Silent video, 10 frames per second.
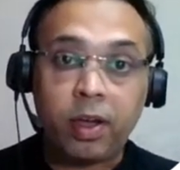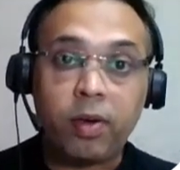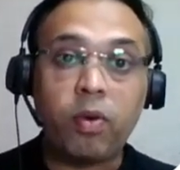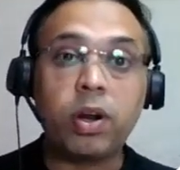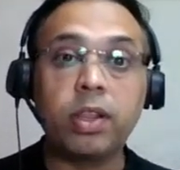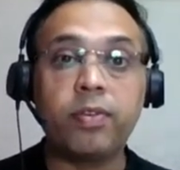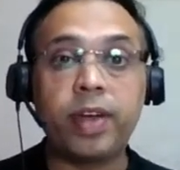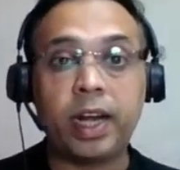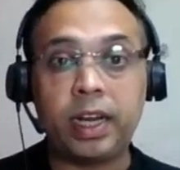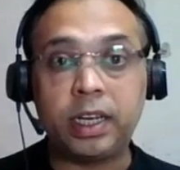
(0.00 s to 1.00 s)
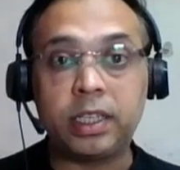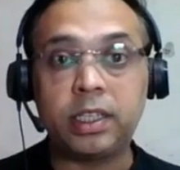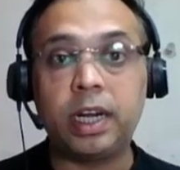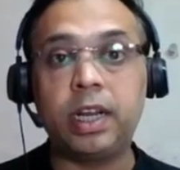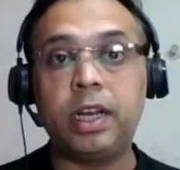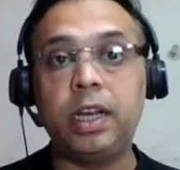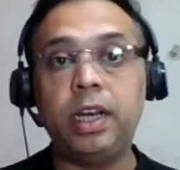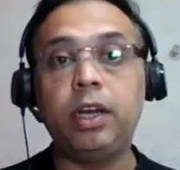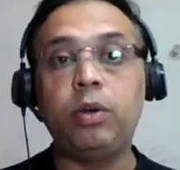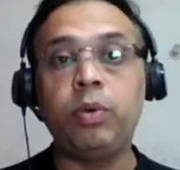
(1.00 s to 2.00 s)
What are the factors that are
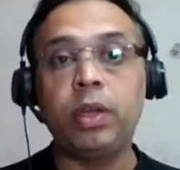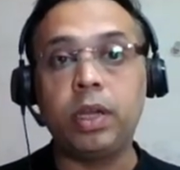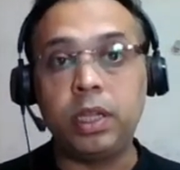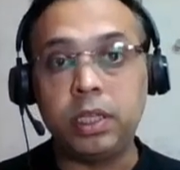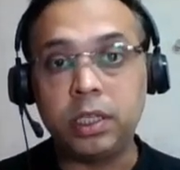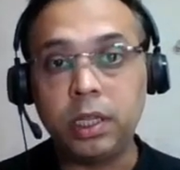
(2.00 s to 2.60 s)
leading to increase?